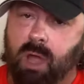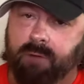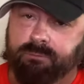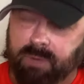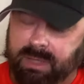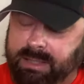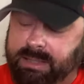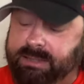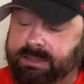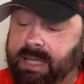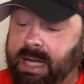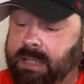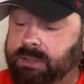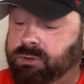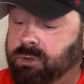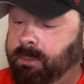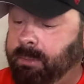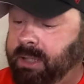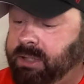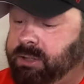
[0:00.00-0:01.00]
I've written this out,
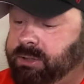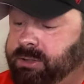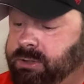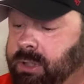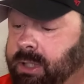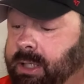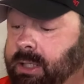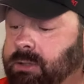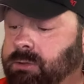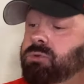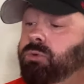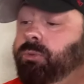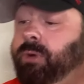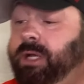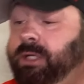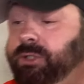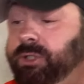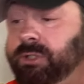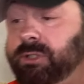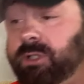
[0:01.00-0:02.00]
so I might just sort of
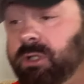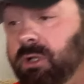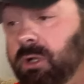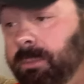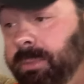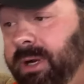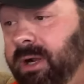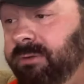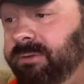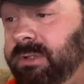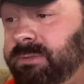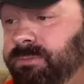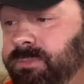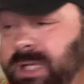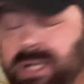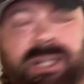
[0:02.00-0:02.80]
read just a little bit of it.